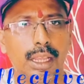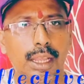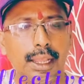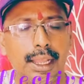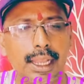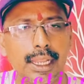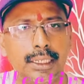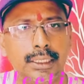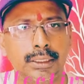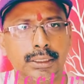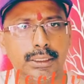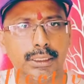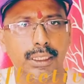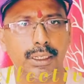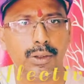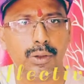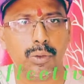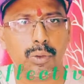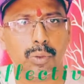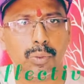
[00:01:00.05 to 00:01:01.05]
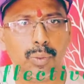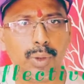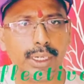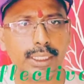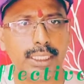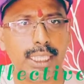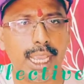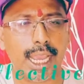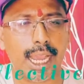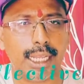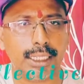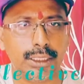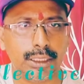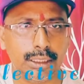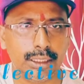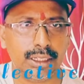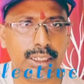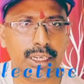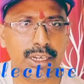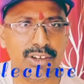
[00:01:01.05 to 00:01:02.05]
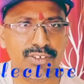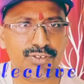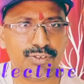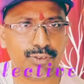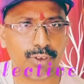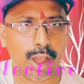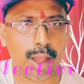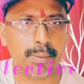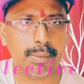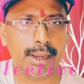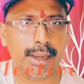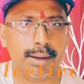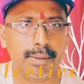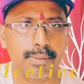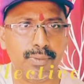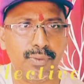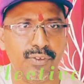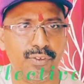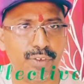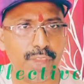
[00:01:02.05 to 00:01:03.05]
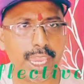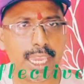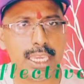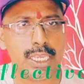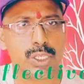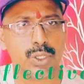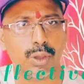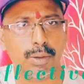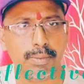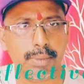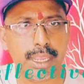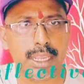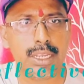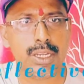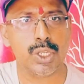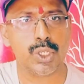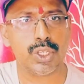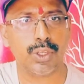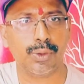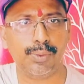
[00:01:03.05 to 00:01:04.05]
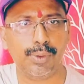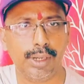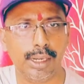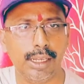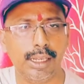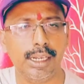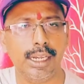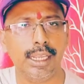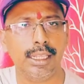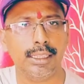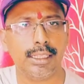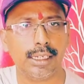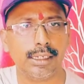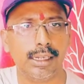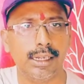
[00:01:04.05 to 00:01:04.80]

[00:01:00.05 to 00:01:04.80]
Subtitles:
And what are the other informal ways or means of learning that